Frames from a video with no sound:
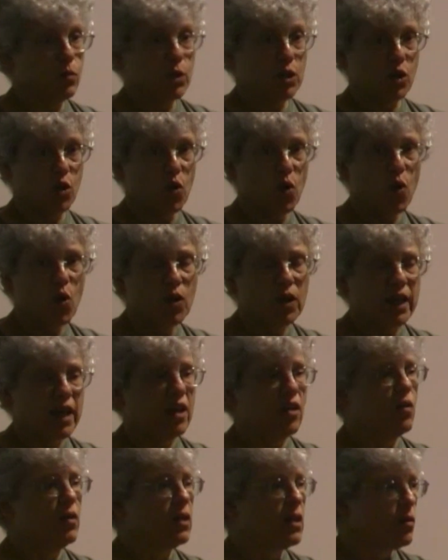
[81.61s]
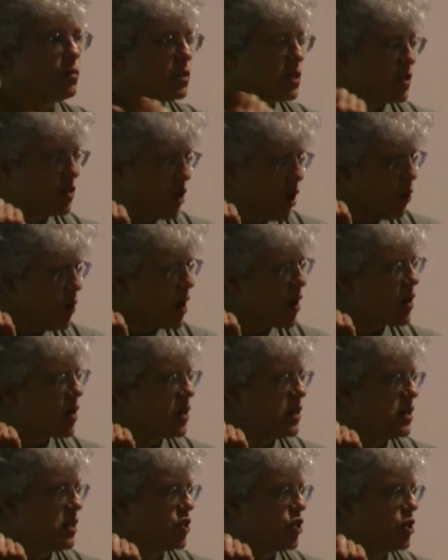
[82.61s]
was cool here and there was no air
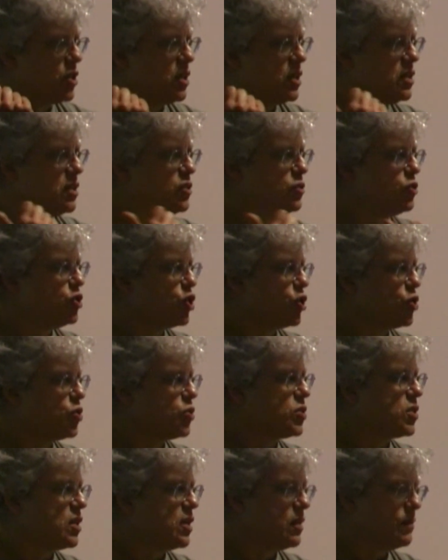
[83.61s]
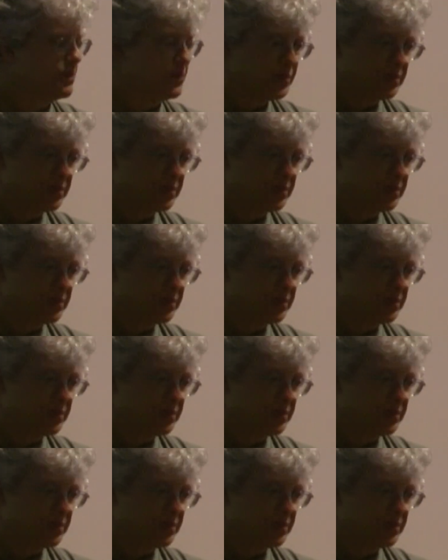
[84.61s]
conditioning in New Jersey.